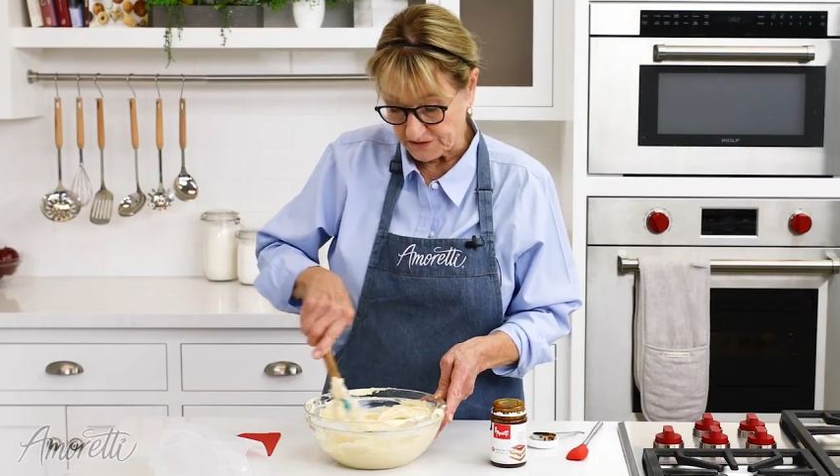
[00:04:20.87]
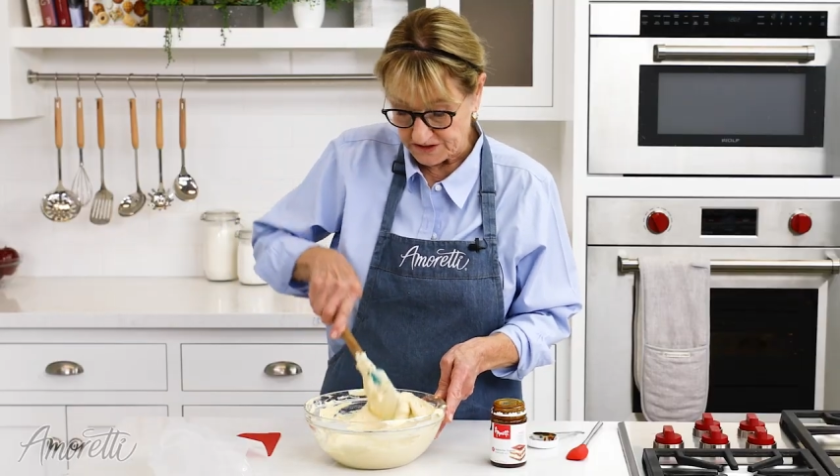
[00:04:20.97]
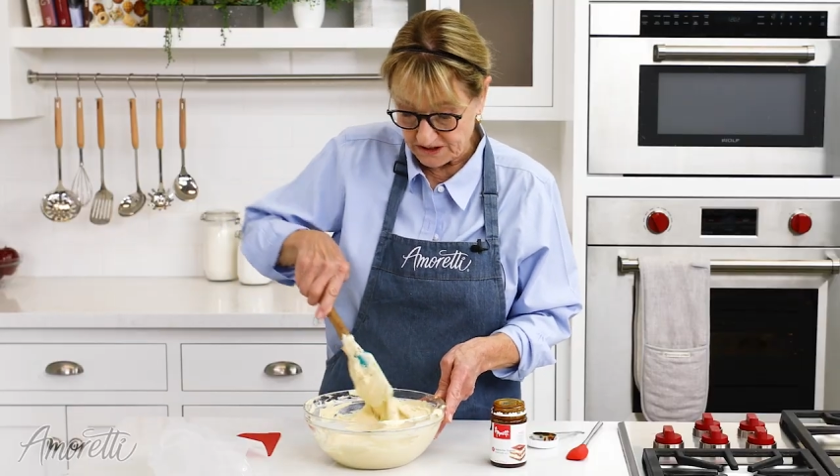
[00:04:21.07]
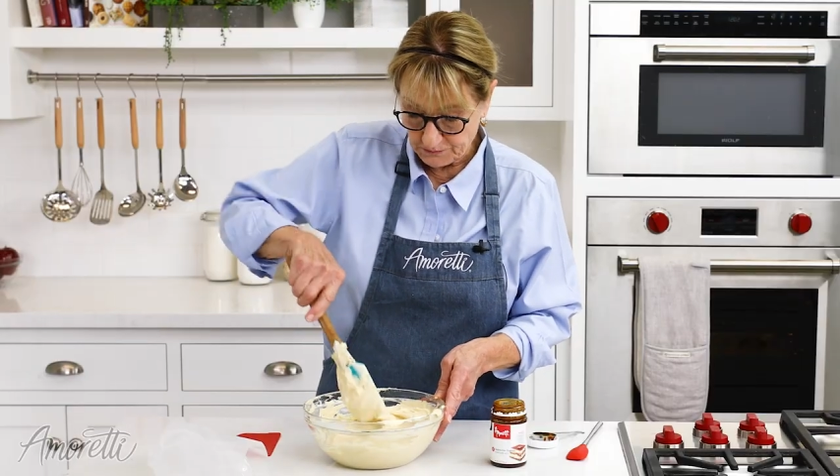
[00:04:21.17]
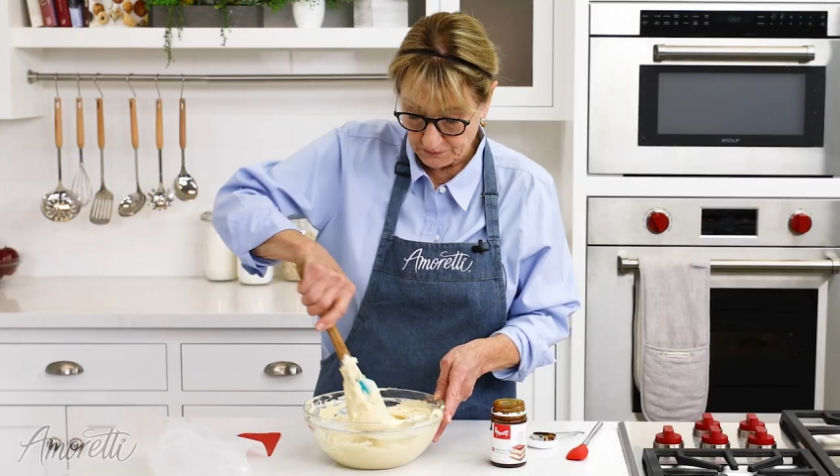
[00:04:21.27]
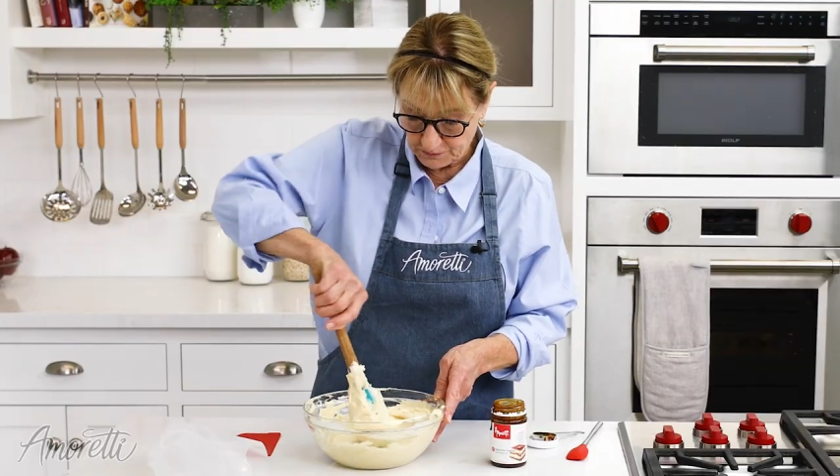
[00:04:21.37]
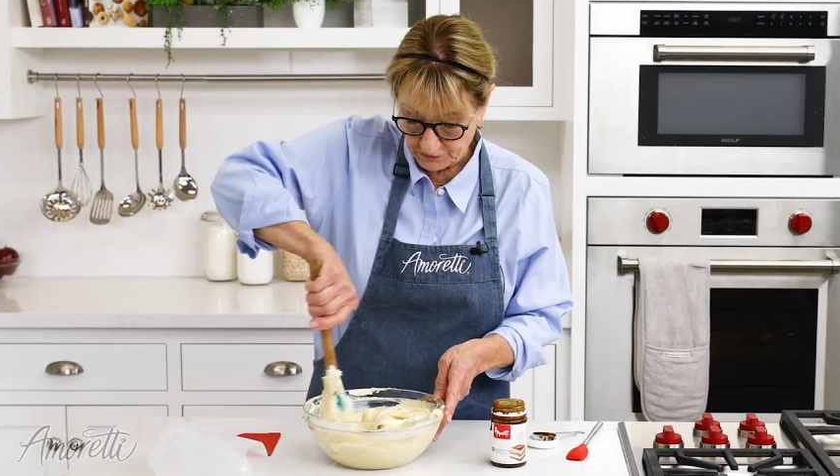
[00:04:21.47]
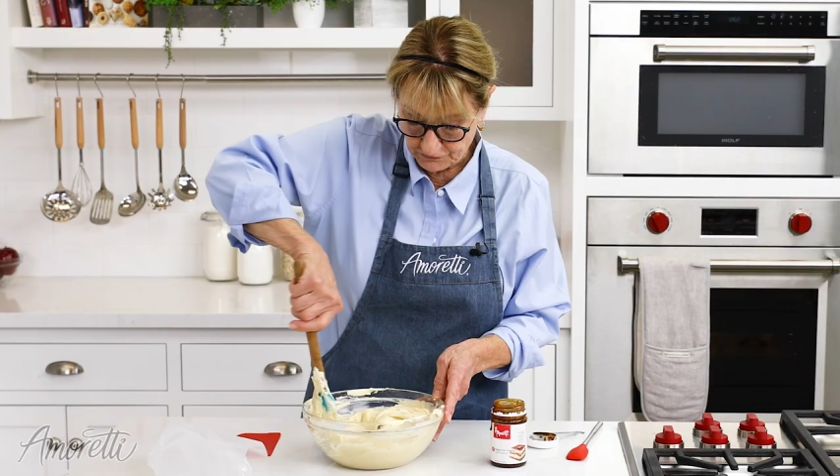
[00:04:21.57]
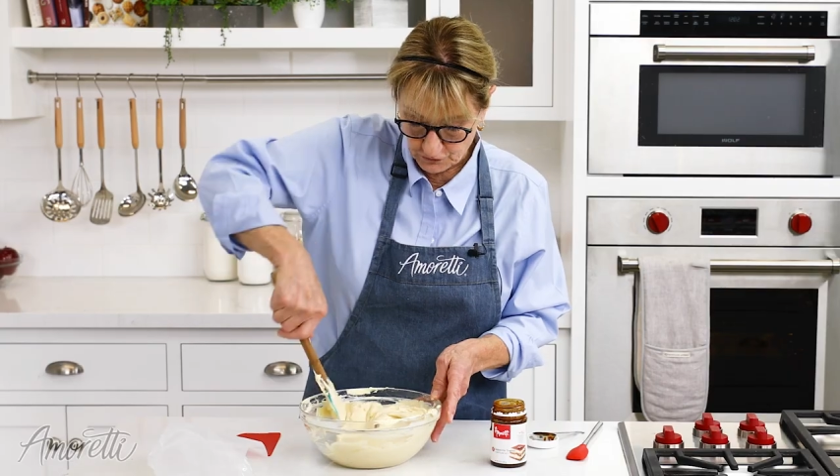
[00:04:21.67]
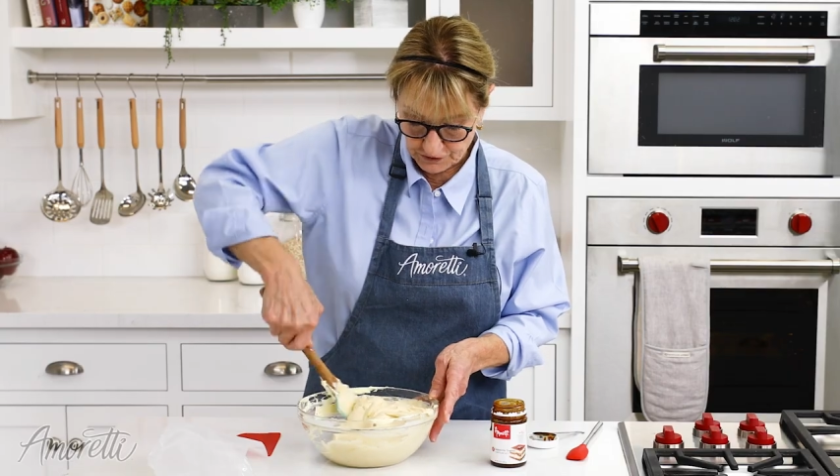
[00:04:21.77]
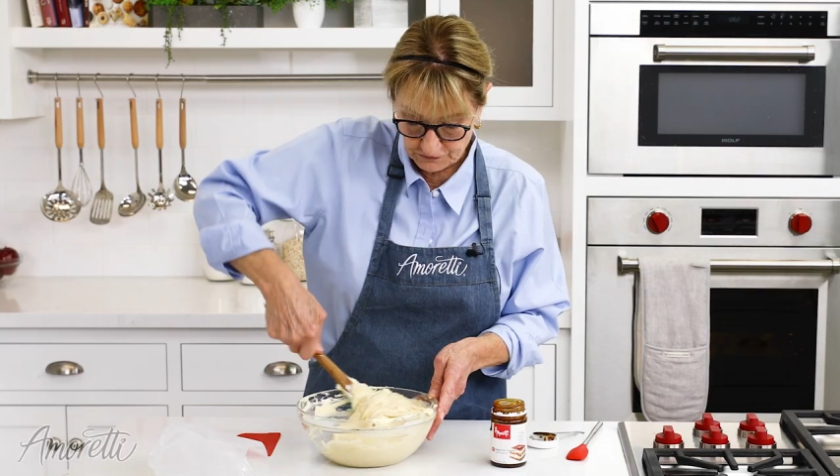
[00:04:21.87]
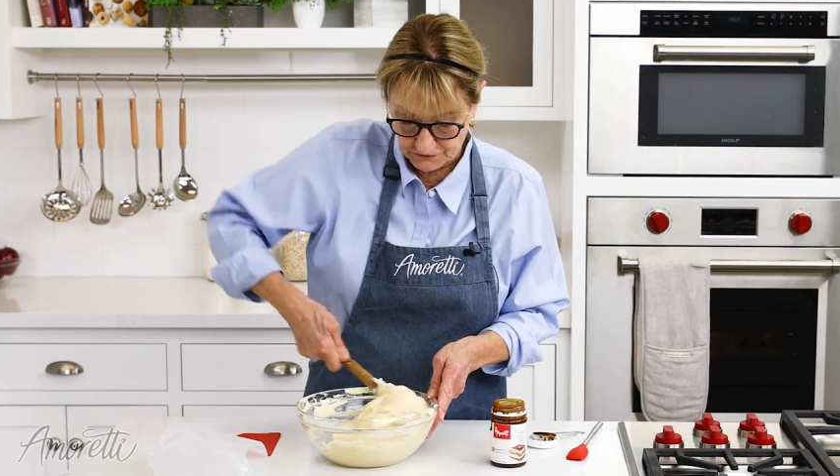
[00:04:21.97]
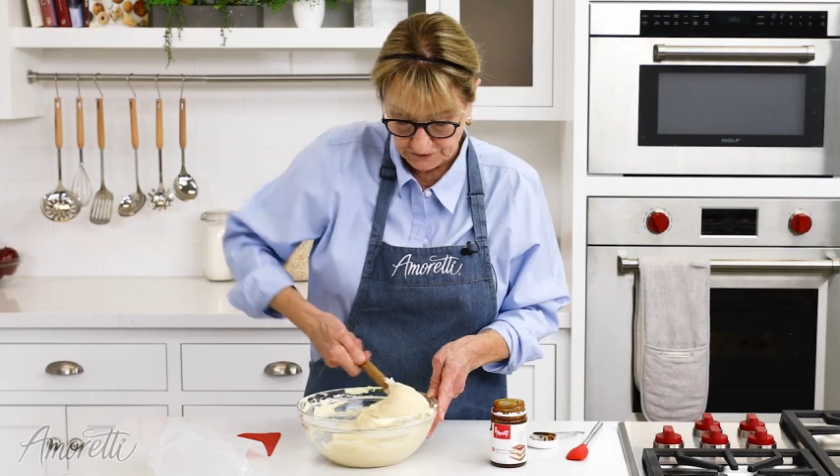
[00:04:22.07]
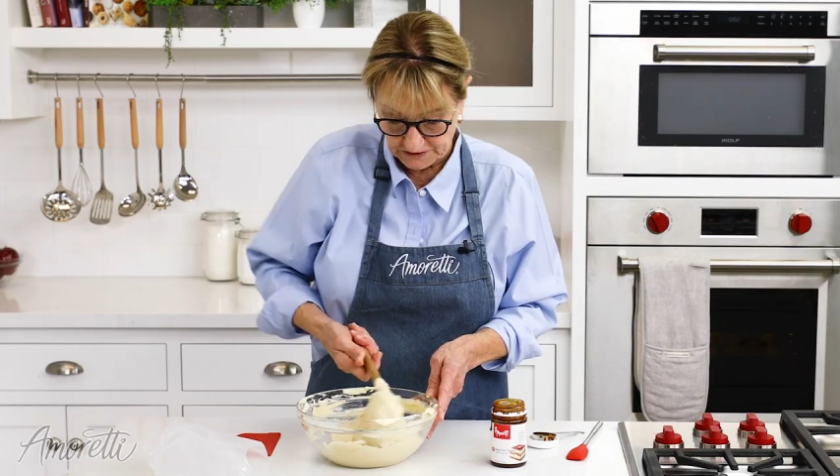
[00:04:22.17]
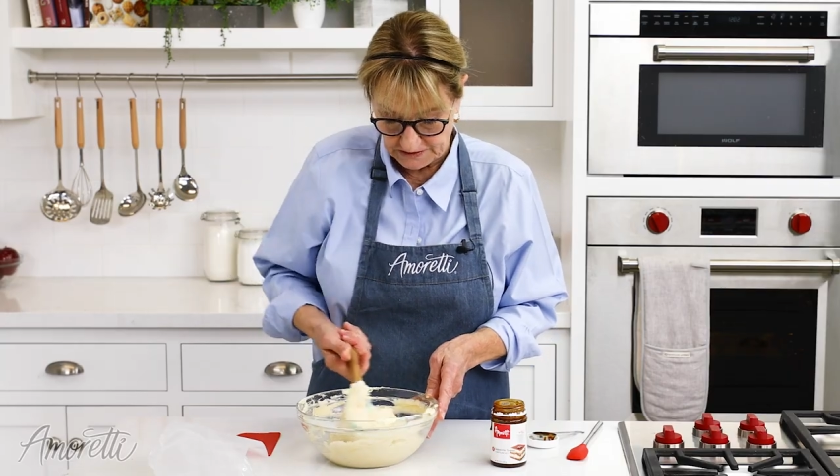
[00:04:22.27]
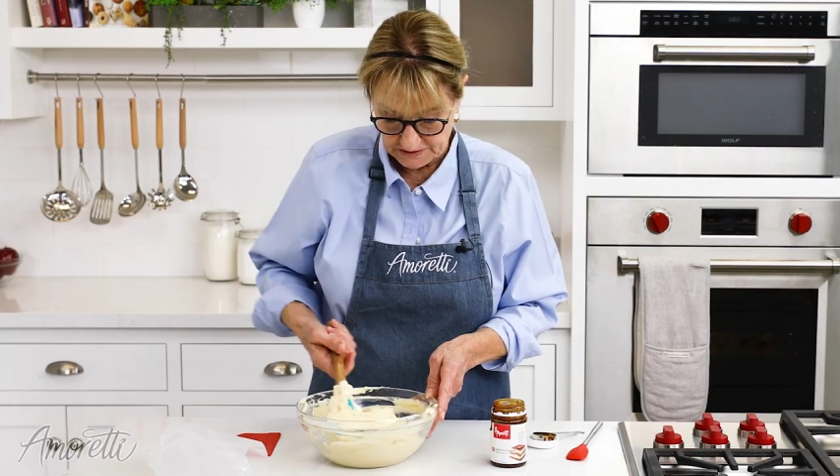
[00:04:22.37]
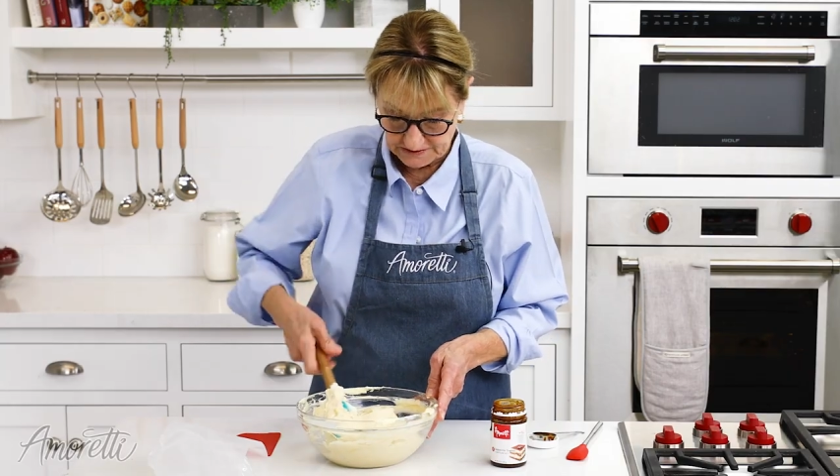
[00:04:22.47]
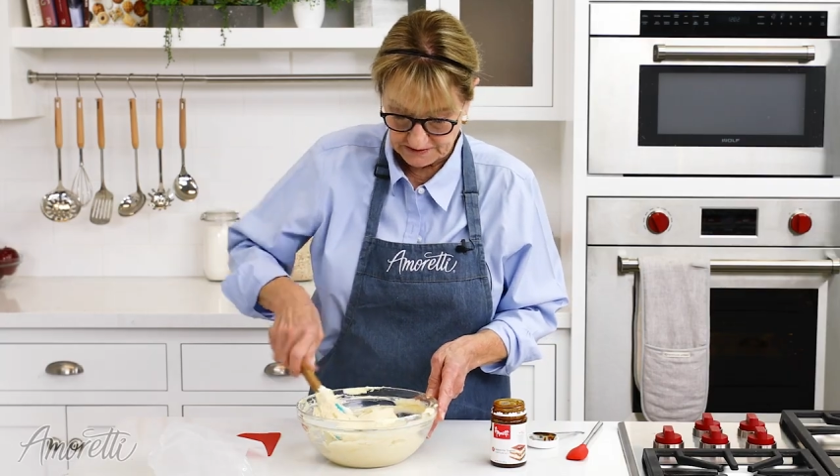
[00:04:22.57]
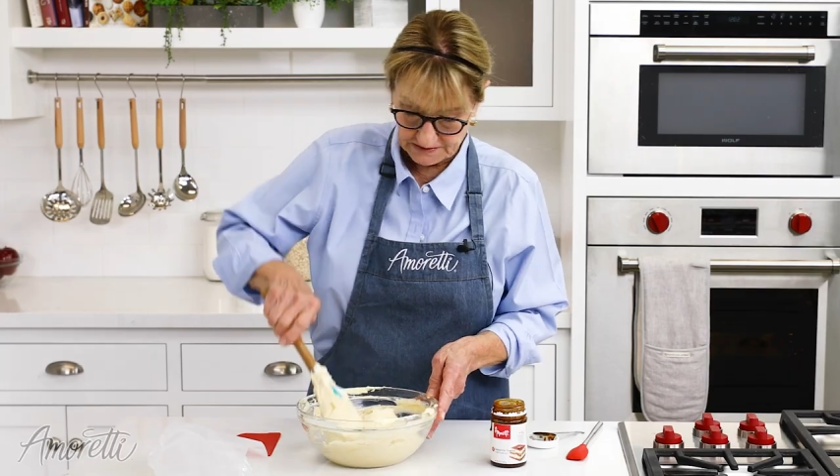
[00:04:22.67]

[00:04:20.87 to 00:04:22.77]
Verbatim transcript: tip before you fill it.